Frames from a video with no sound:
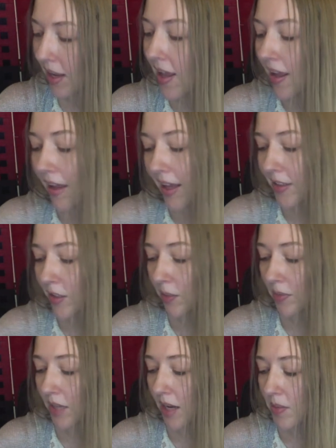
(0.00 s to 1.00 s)
And
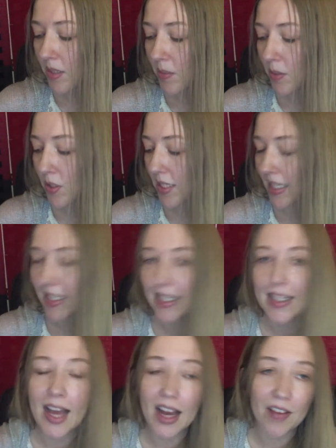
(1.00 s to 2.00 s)
sometimes it's because they
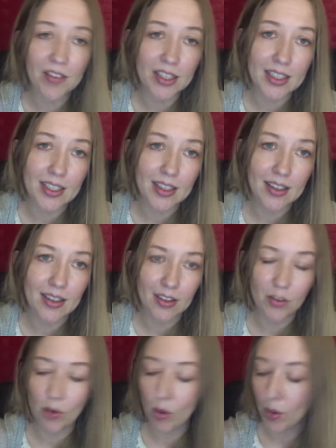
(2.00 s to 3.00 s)
didn't have it
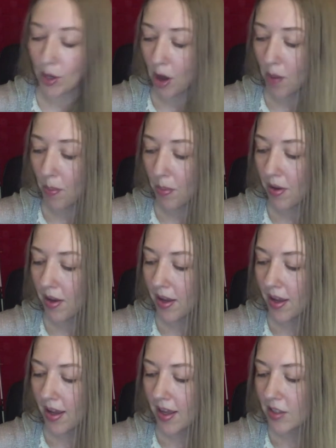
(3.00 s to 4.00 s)
growing up.
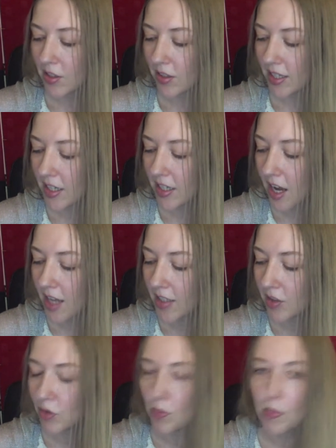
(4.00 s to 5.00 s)
So they're
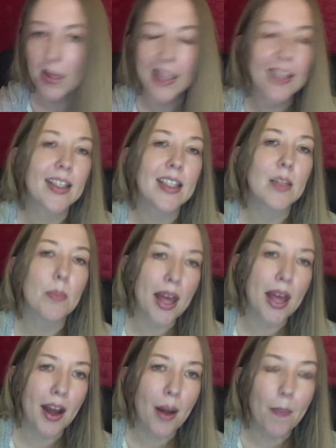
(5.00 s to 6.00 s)
trying to make things
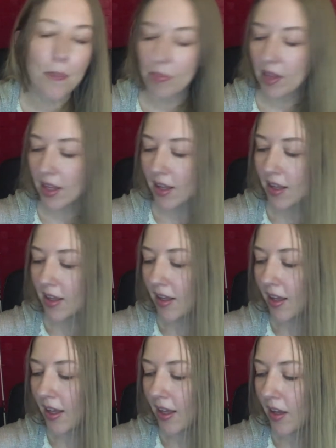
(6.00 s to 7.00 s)
better.
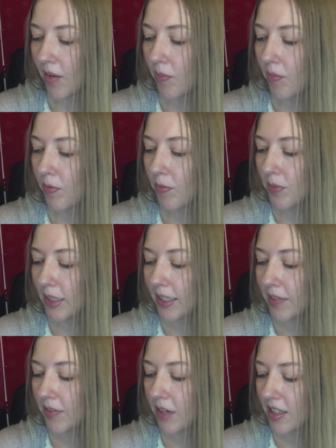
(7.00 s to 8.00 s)

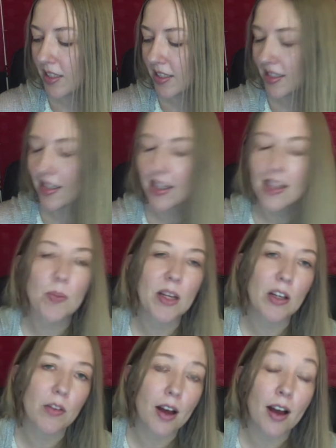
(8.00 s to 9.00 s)
Evas can speak
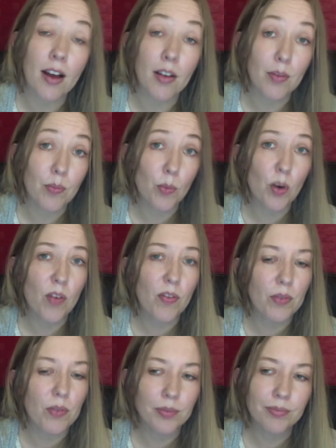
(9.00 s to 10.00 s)
of more,
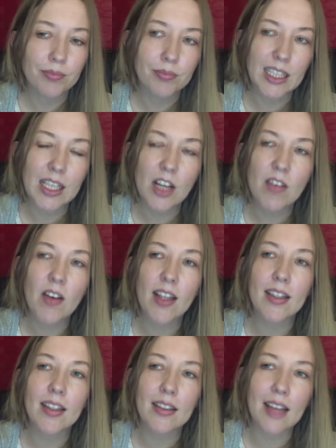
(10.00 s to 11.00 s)
it's kind of like
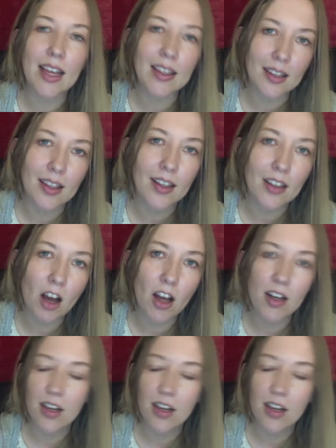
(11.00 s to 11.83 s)
the death card.